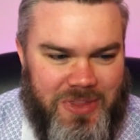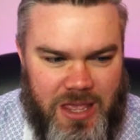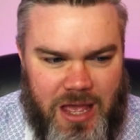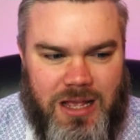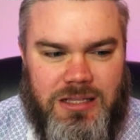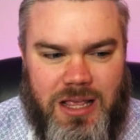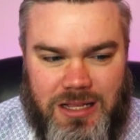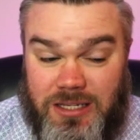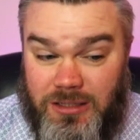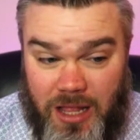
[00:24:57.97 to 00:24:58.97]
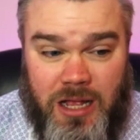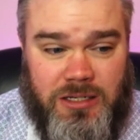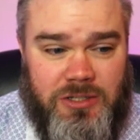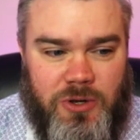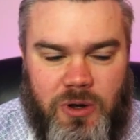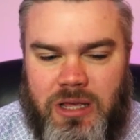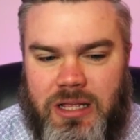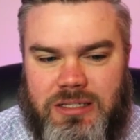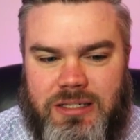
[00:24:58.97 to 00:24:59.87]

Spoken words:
Yeah, it's a lot to soak in. That's